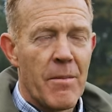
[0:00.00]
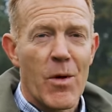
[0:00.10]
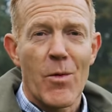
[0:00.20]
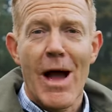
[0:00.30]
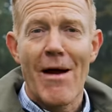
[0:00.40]

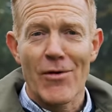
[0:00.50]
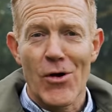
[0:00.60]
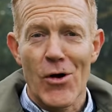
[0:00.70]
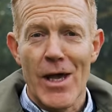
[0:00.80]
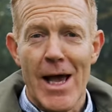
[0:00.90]
but what I haven't
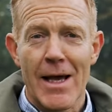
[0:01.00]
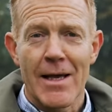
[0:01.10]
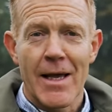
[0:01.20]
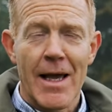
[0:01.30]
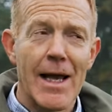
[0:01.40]
got yet
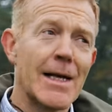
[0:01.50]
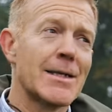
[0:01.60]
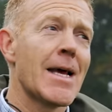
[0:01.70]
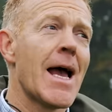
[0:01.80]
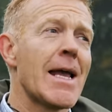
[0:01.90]

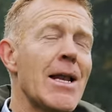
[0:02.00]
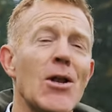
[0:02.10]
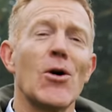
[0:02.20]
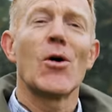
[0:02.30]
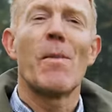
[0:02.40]
is a
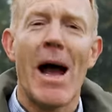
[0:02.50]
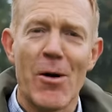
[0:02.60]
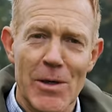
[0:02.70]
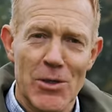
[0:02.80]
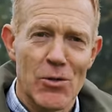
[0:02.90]
look
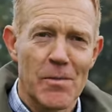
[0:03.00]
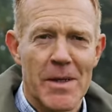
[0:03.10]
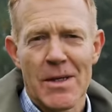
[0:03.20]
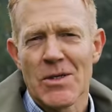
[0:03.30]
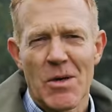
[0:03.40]
back whistle.
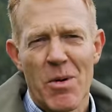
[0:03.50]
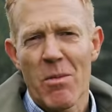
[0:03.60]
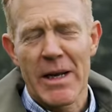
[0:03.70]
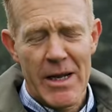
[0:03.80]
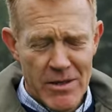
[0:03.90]
So I
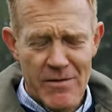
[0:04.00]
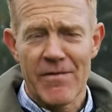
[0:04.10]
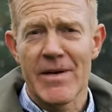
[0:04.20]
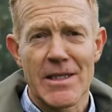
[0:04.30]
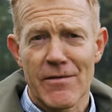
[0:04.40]
probably need to,
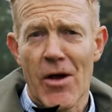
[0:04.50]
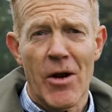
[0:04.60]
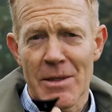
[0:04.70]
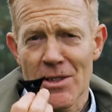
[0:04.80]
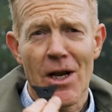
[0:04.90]
need to phone
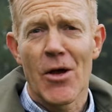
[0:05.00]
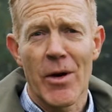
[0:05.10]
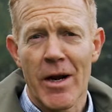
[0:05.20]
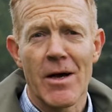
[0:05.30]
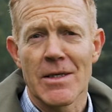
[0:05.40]
up Mr.
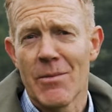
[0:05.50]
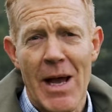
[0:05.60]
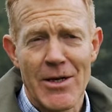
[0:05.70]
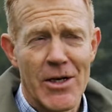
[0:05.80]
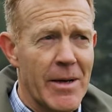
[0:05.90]
Logan and ask him
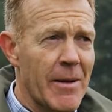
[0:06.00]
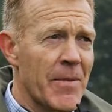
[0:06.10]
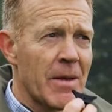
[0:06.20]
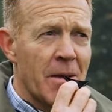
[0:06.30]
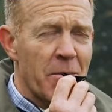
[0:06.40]
how to do it.
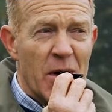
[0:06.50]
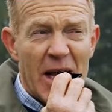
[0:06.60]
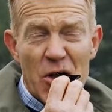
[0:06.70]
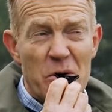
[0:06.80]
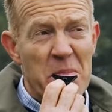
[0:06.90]
But
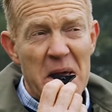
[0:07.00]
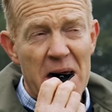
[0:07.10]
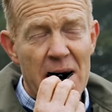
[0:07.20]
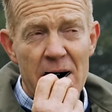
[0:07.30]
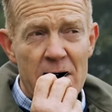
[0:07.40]
it could
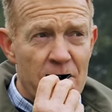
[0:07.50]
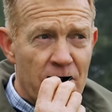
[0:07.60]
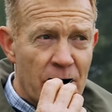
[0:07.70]
be,